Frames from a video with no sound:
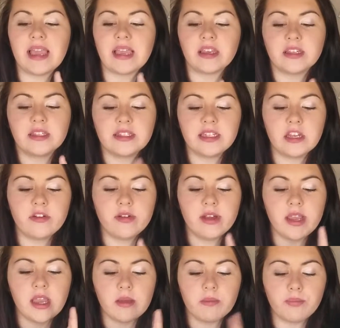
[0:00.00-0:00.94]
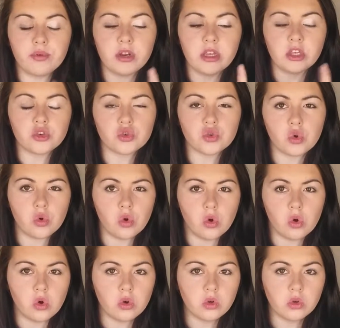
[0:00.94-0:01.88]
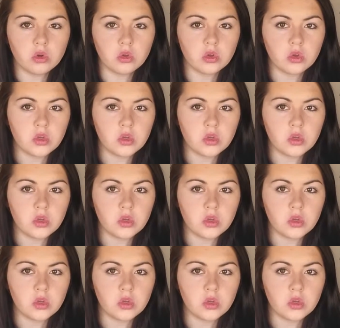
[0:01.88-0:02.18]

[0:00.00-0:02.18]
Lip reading: and considering I'm pretty sure